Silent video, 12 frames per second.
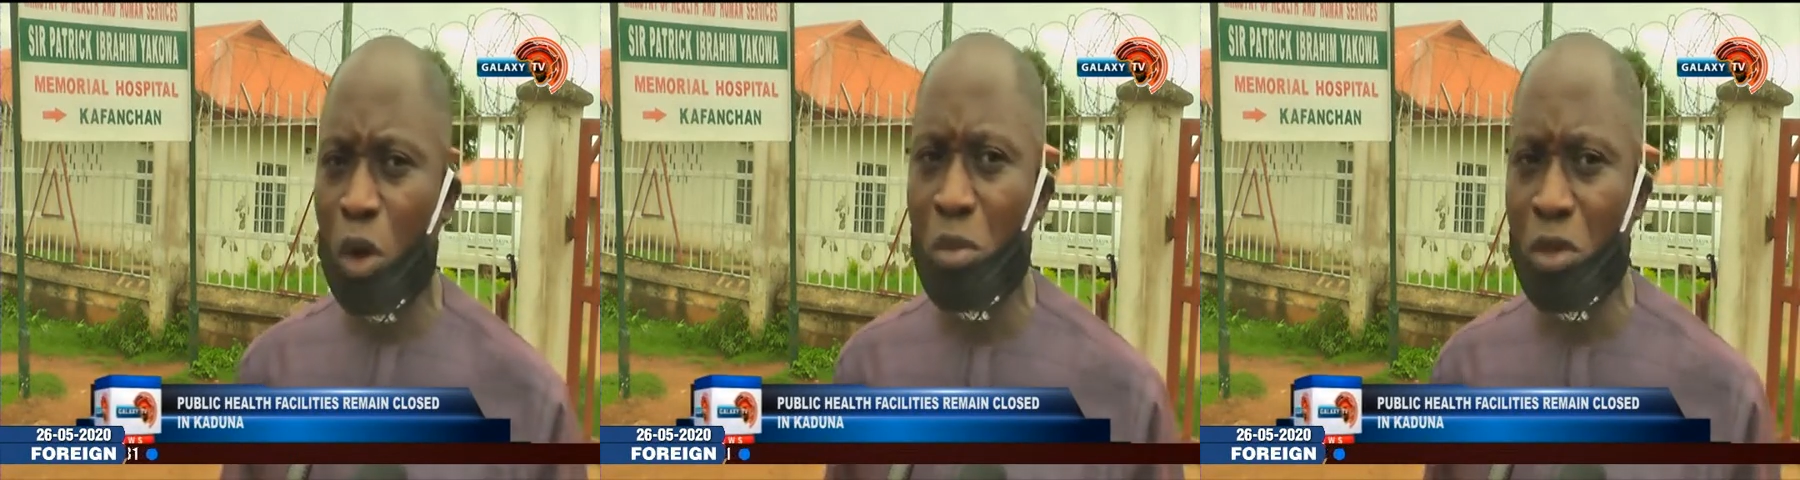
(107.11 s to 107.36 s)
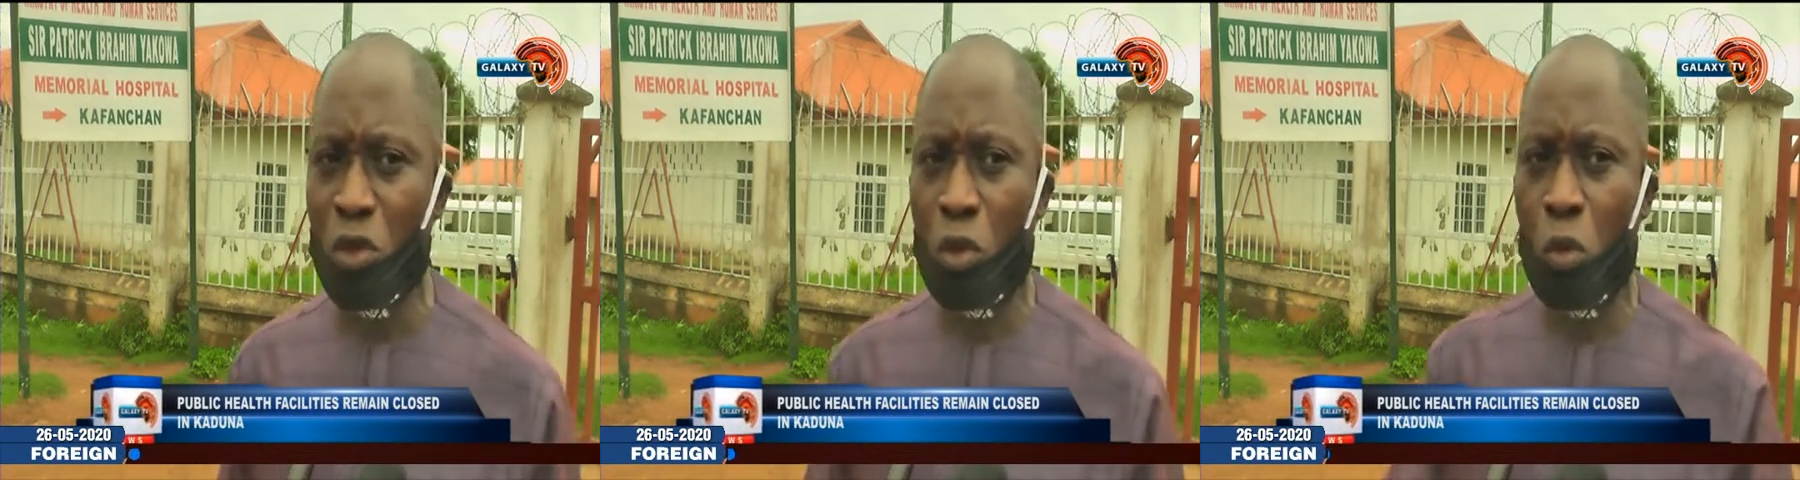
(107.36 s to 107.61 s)

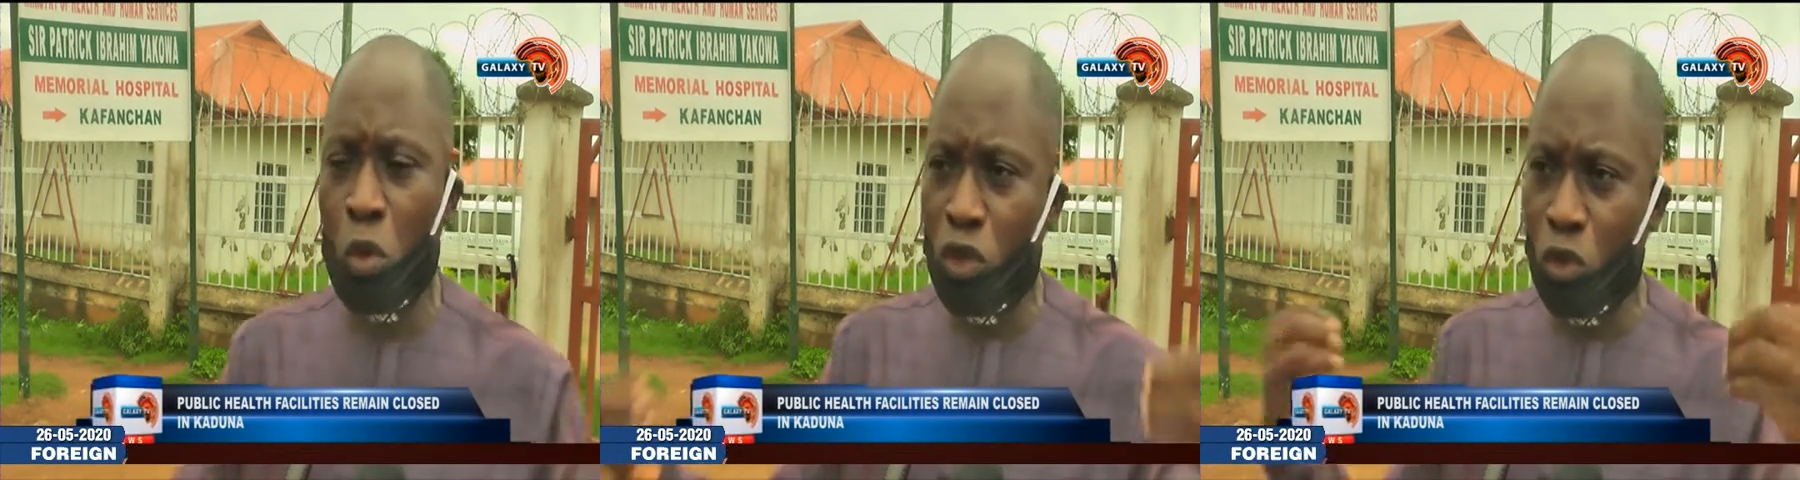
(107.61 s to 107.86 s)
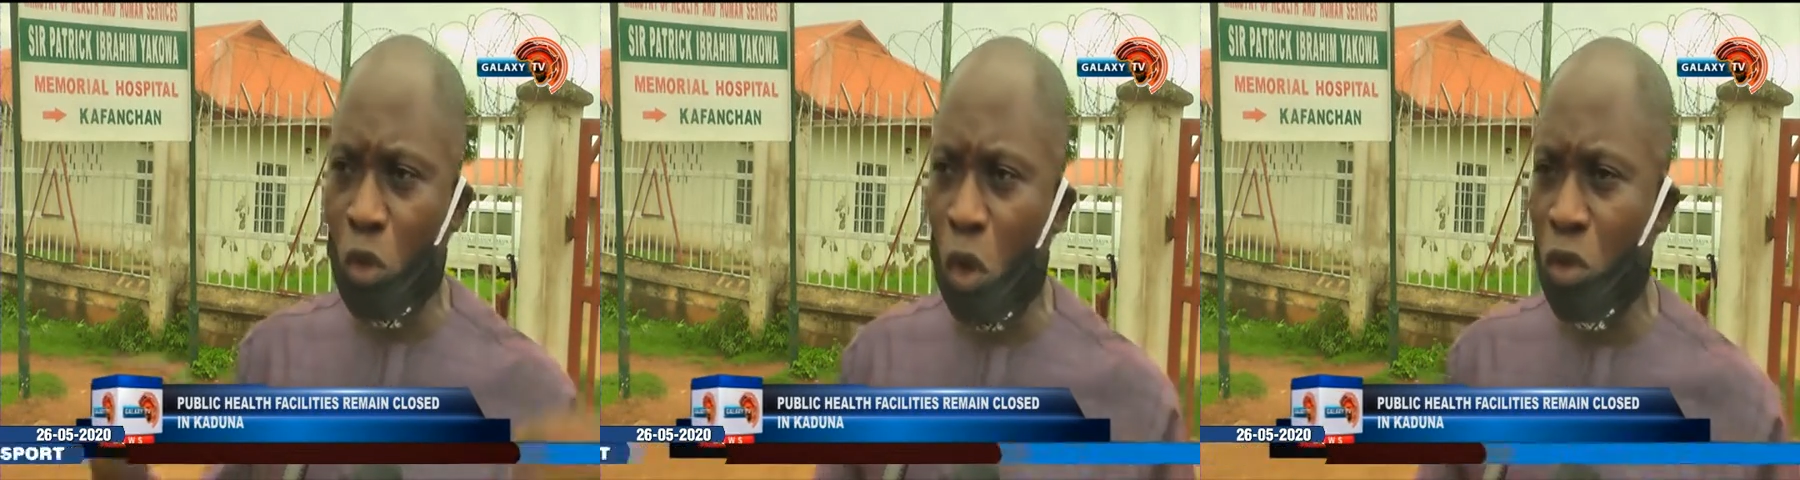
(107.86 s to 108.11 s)
promised,
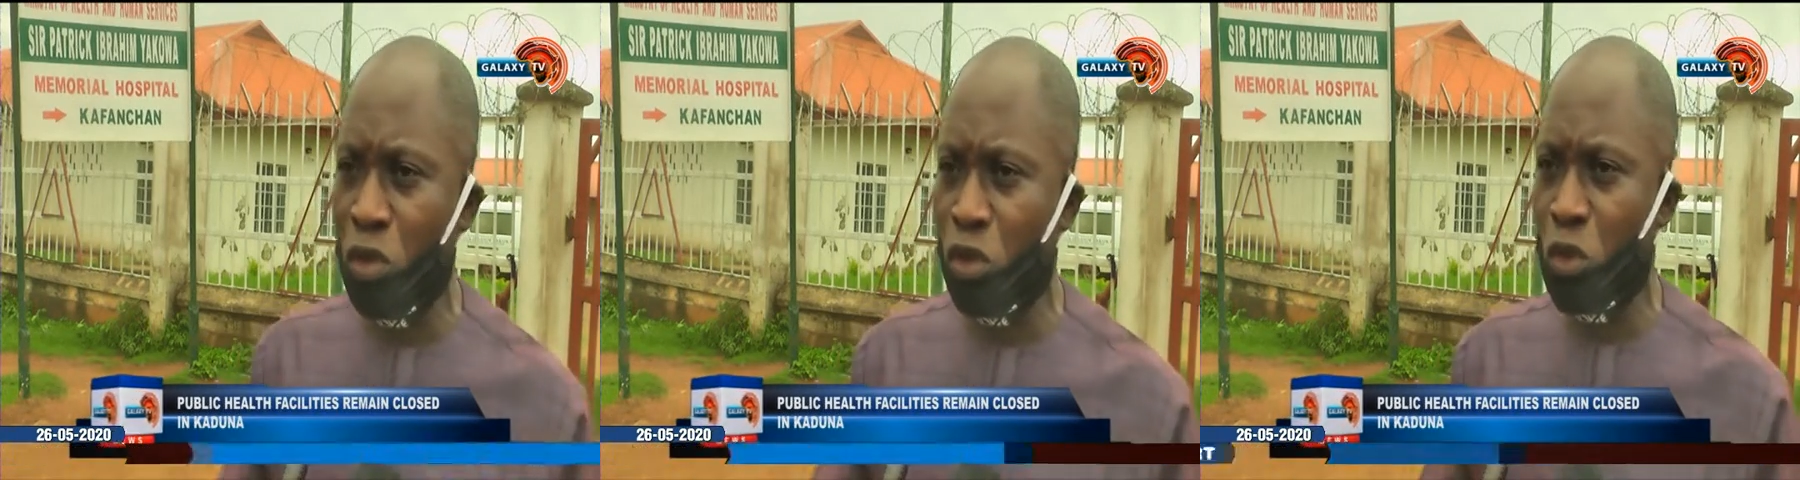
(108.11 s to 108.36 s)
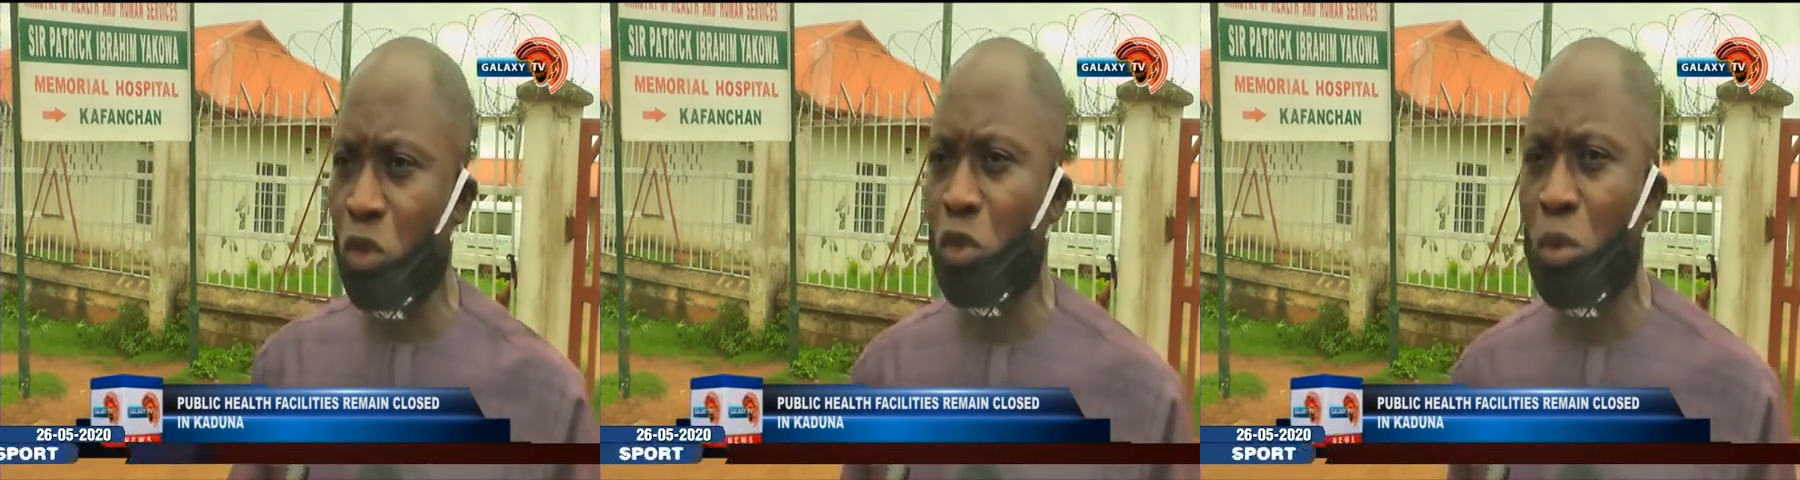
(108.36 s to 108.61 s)
which to us
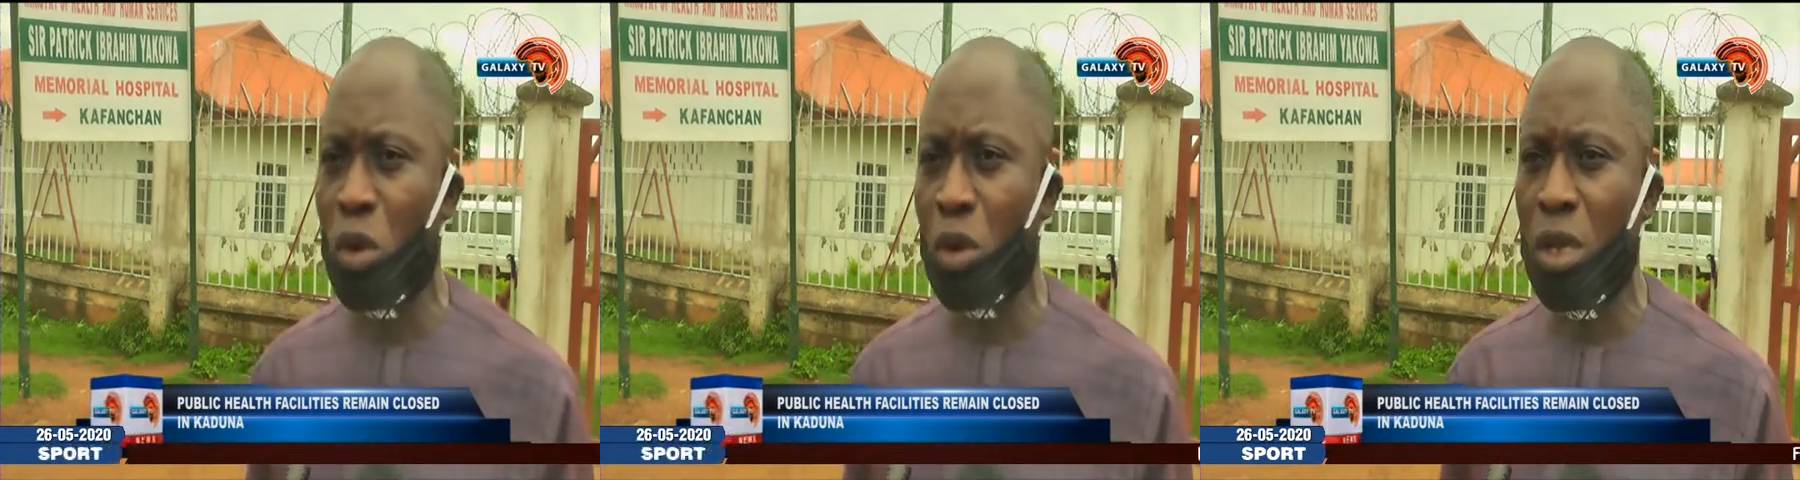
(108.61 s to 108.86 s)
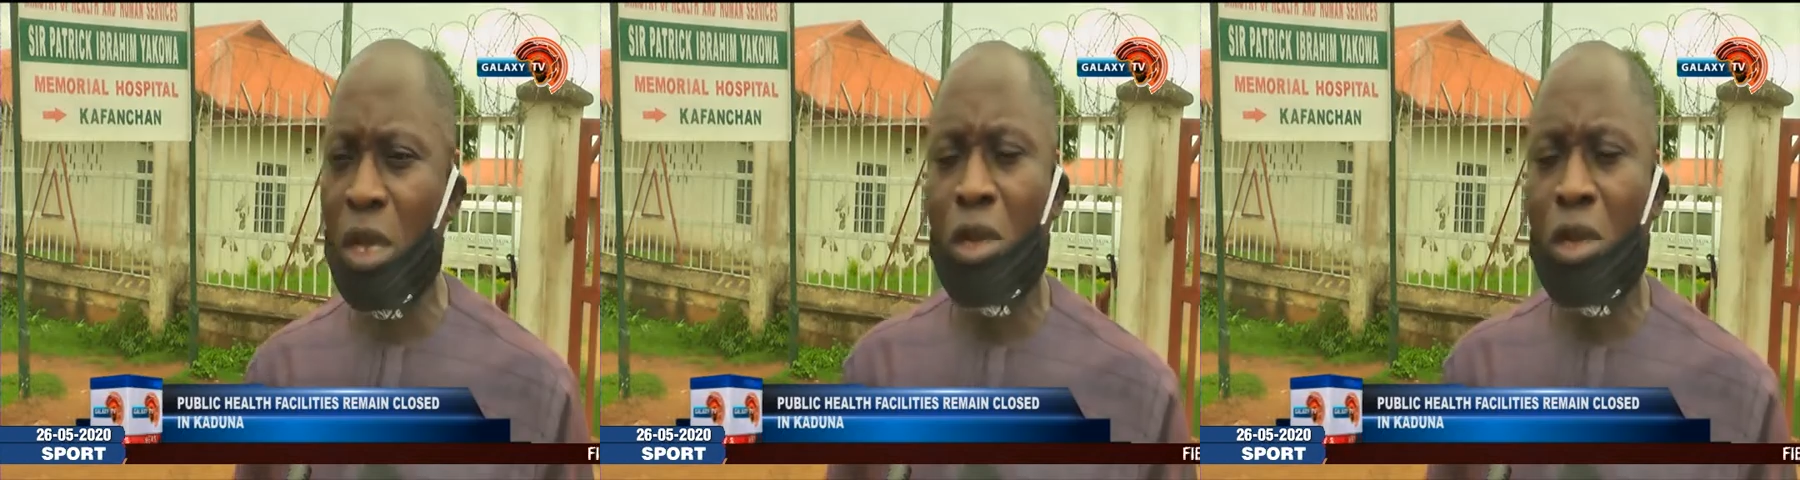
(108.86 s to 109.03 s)
is too small,